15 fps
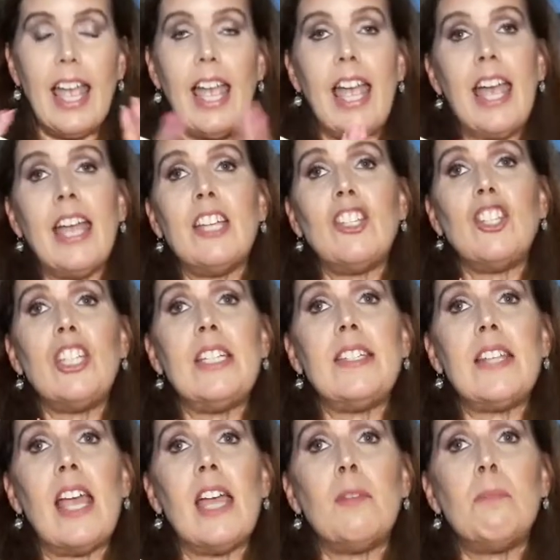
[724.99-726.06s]
and she
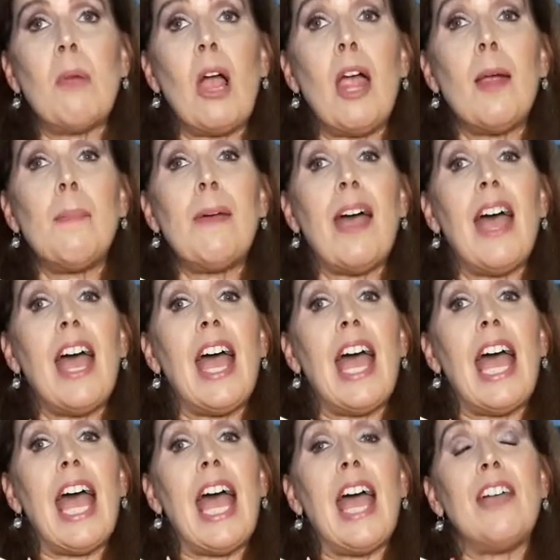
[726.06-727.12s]
said, Barb,
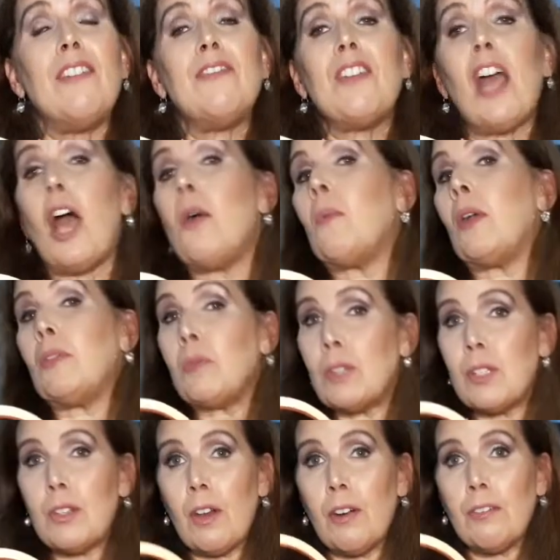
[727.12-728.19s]
I've got one
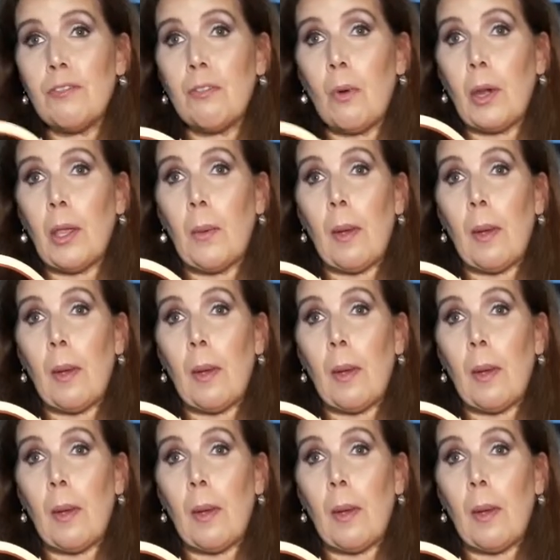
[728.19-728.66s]
reserved for you.